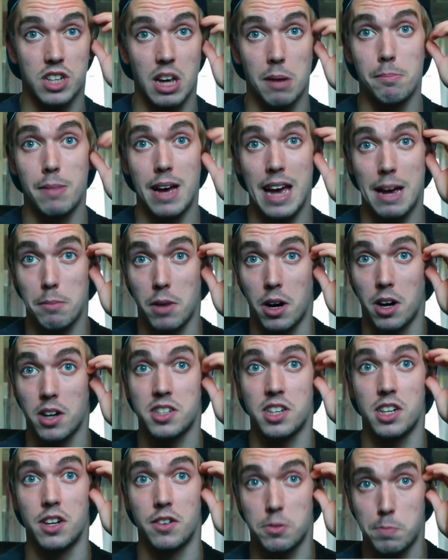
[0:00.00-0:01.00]
Scumbag
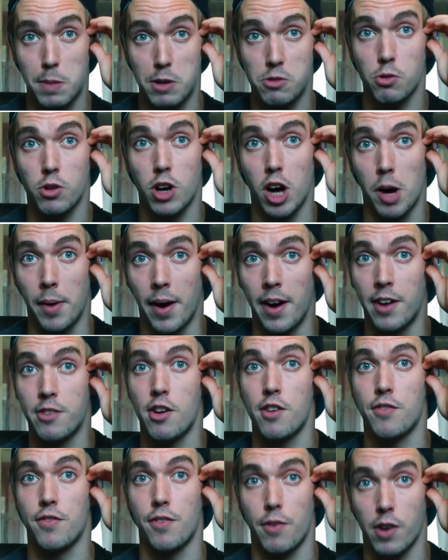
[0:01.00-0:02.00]
Marketing of Special
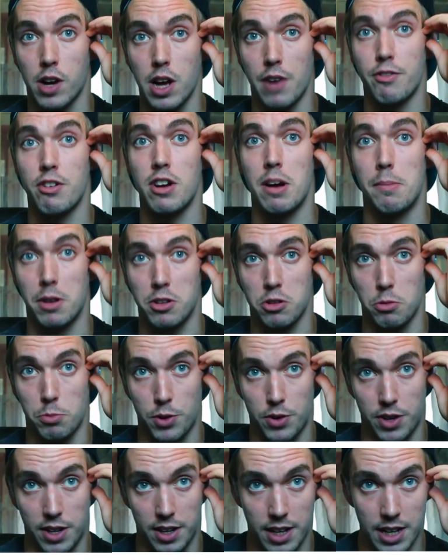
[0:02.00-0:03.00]
Carbohydrates for Recovery and Muscle
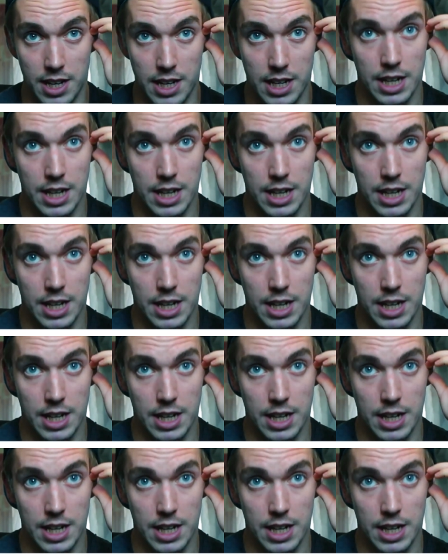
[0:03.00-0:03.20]
Building.